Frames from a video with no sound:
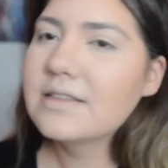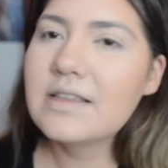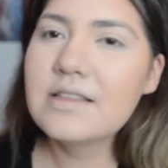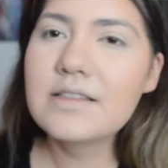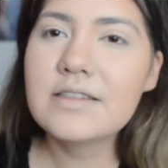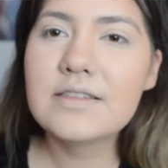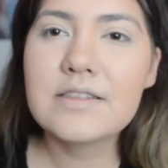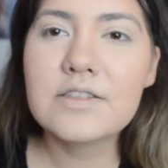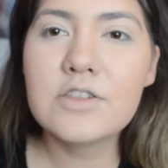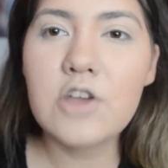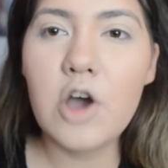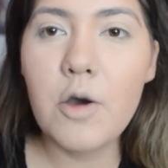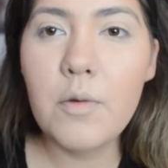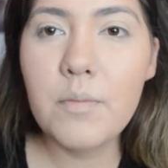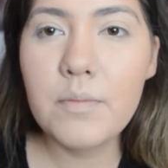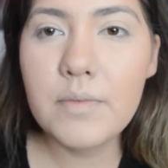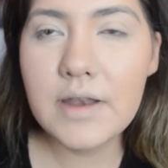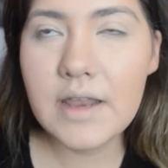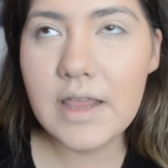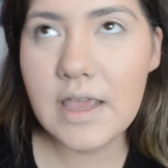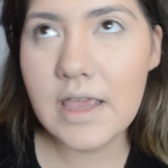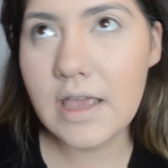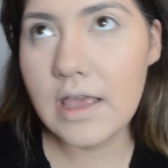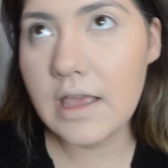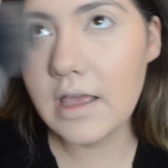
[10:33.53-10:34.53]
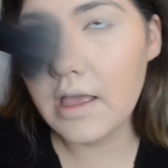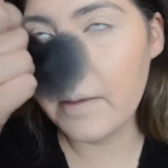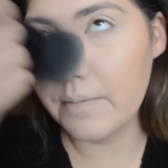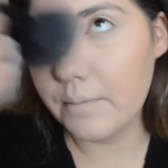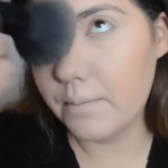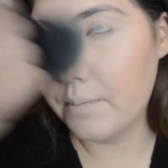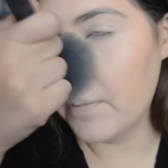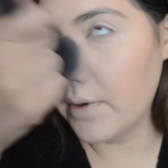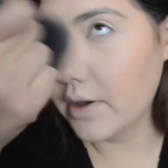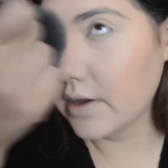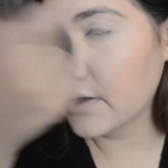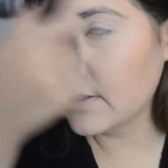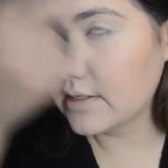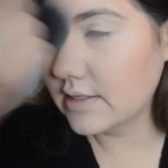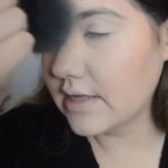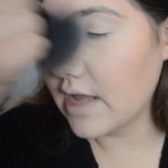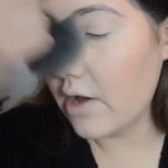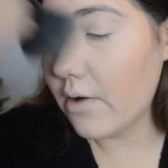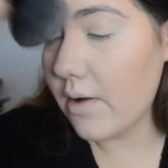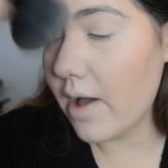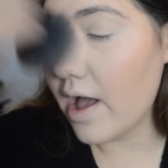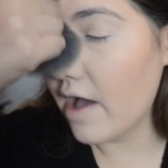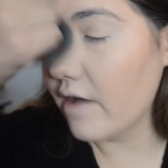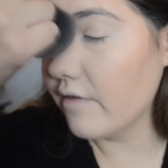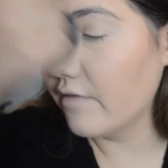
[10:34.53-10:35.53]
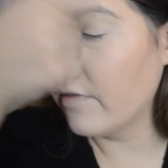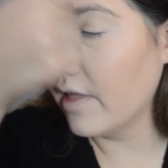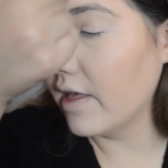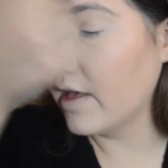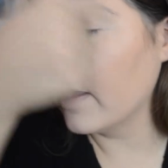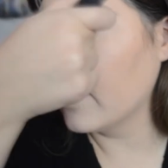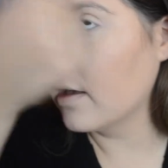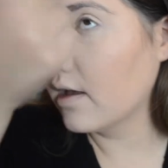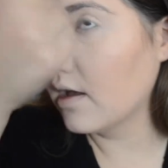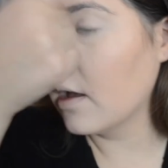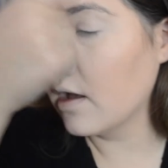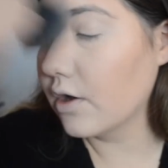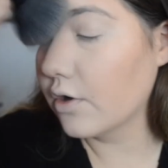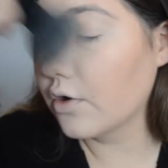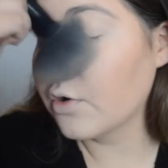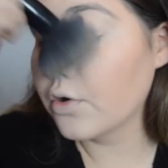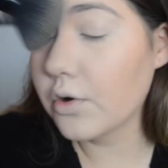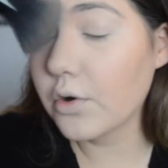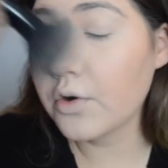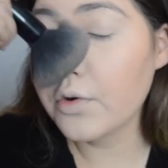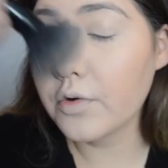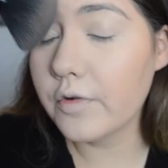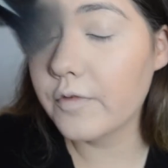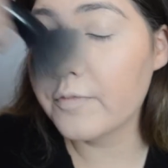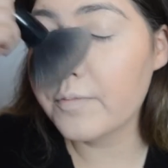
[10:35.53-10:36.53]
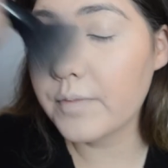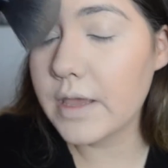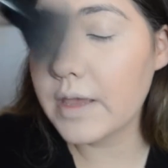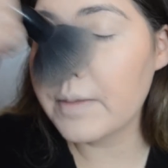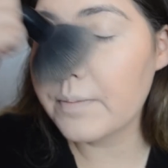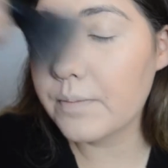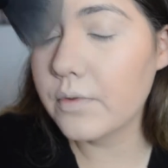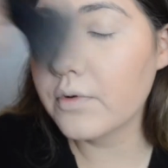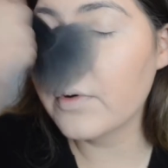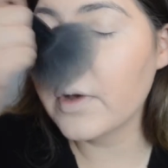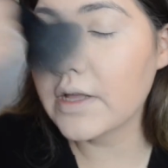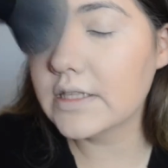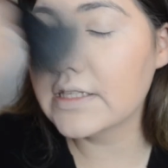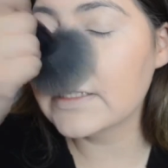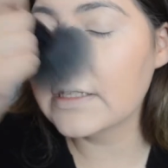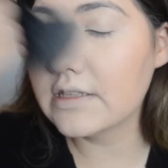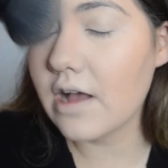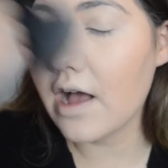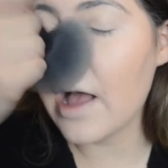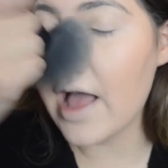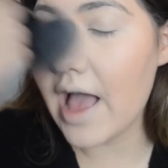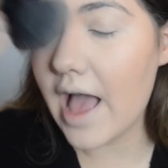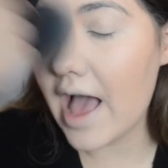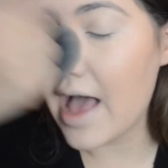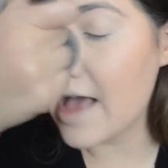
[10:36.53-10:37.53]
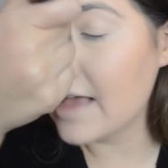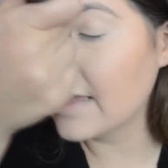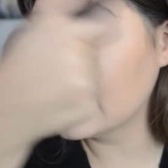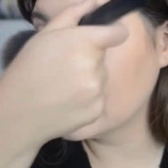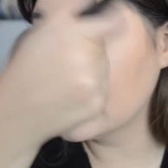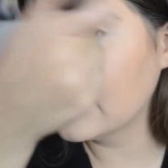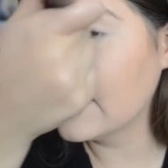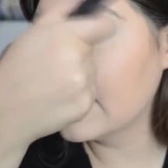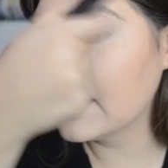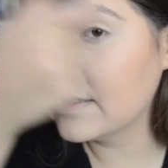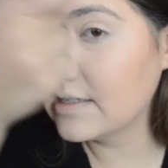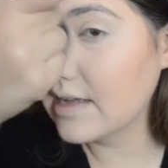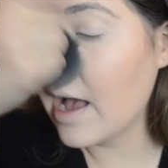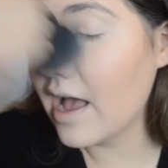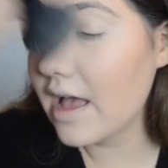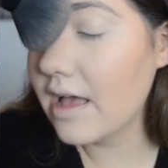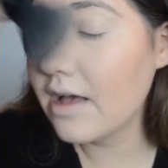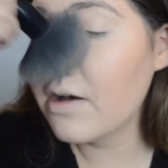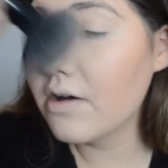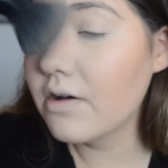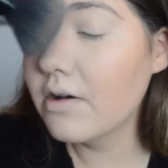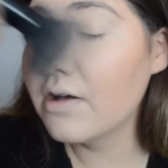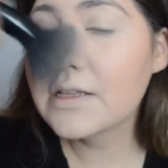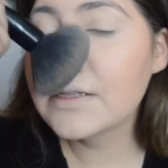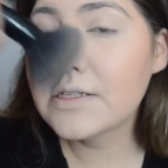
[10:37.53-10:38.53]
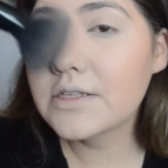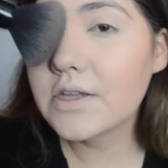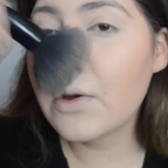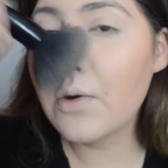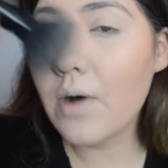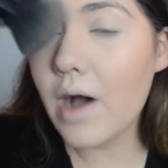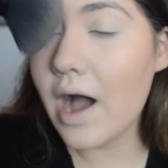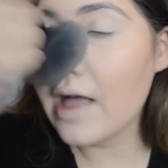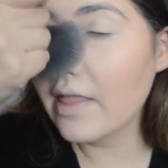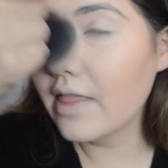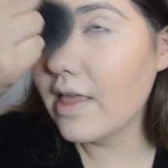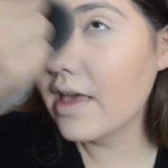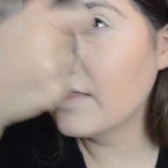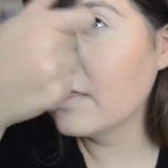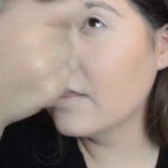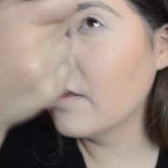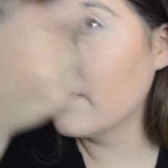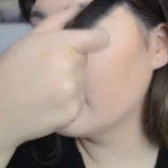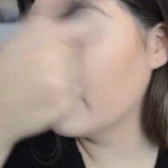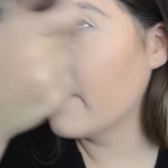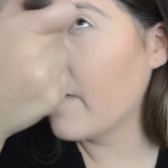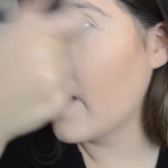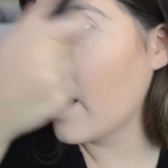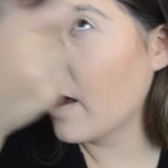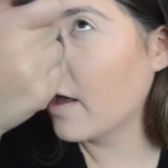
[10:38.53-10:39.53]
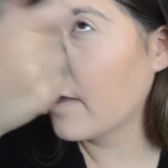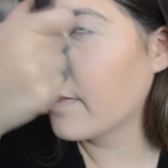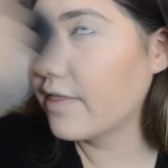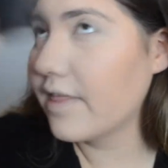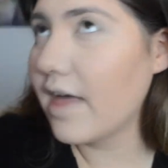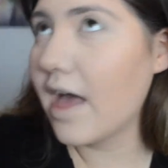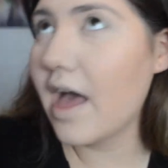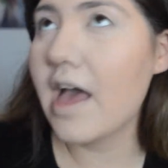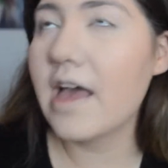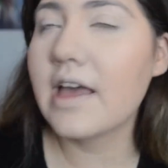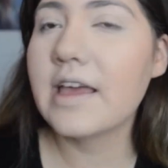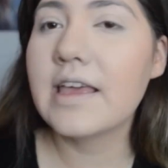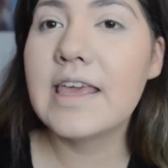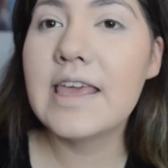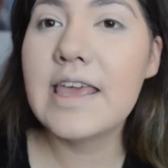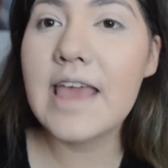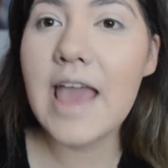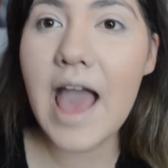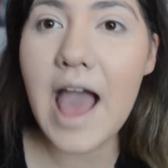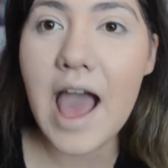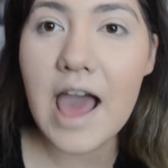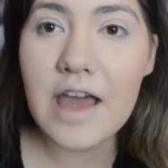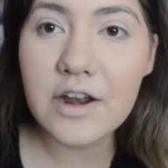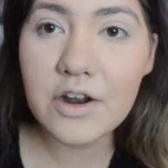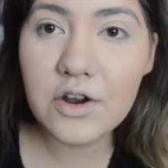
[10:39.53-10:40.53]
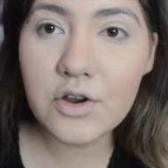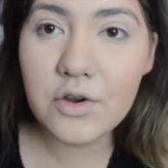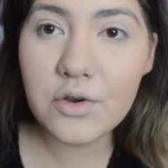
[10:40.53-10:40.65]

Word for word: since so many books now have like a crew of people, it's not as in style. So I like the fact that he had a